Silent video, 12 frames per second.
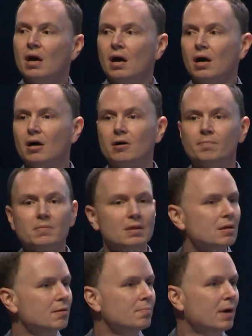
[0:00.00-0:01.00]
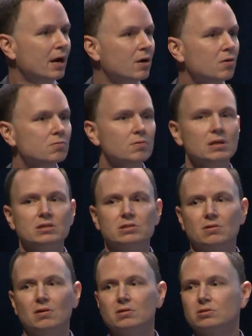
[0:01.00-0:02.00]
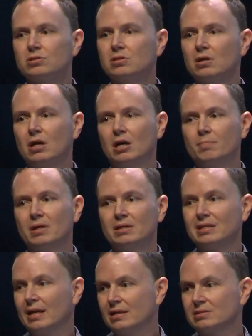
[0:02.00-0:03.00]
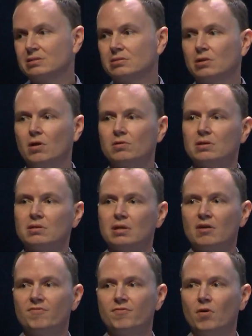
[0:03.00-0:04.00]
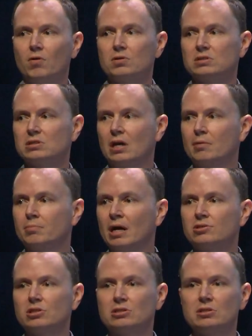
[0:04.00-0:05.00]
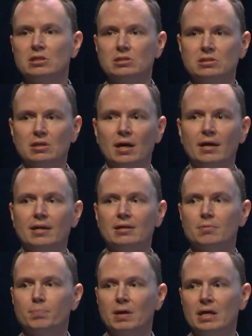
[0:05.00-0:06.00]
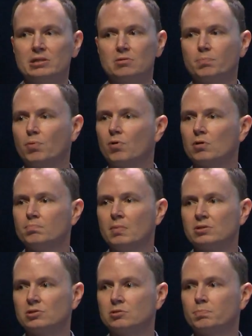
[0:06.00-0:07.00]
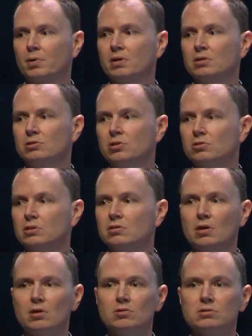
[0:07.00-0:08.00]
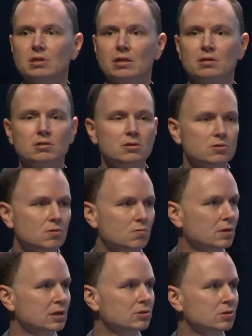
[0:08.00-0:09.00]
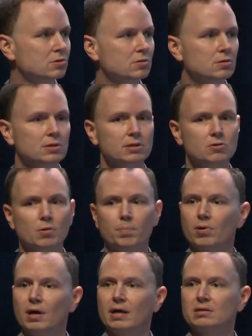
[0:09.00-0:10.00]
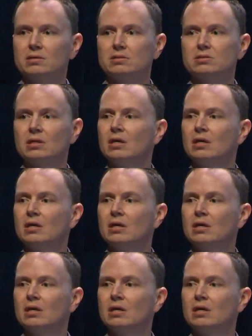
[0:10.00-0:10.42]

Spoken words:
My own research is, as noted there, focused on not just the designing of patient-reported measures, but using those in clinical research and clinical practice.